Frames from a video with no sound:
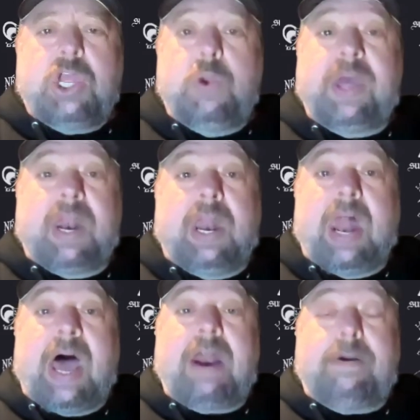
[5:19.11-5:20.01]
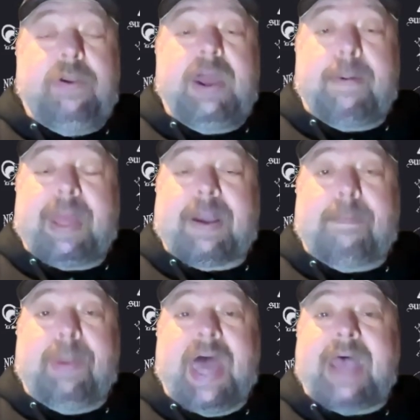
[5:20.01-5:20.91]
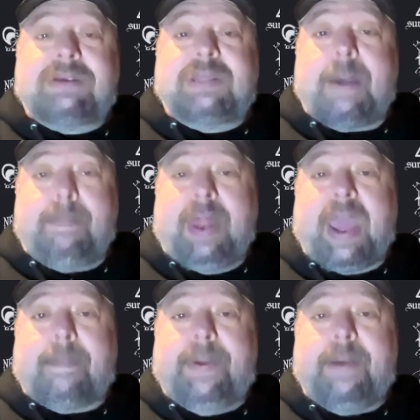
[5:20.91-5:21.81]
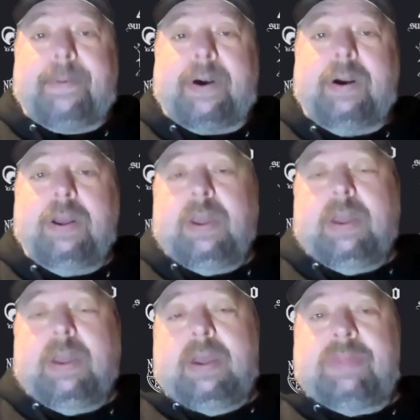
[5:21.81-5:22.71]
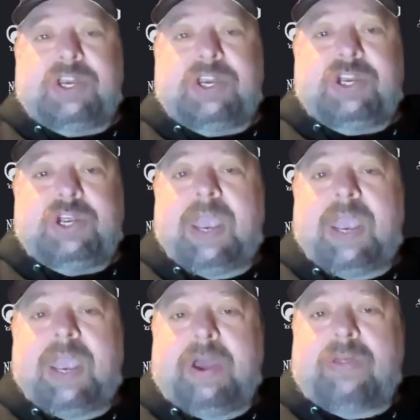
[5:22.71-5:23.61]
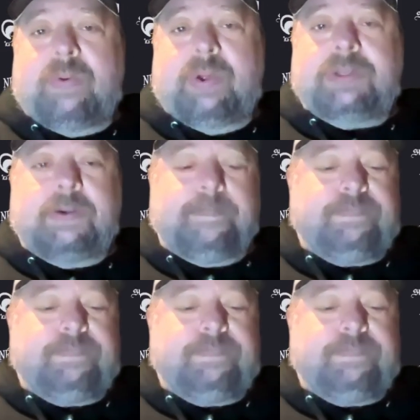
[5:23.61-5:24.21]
you get like a blast of that black pepper that you don't get on the other ones.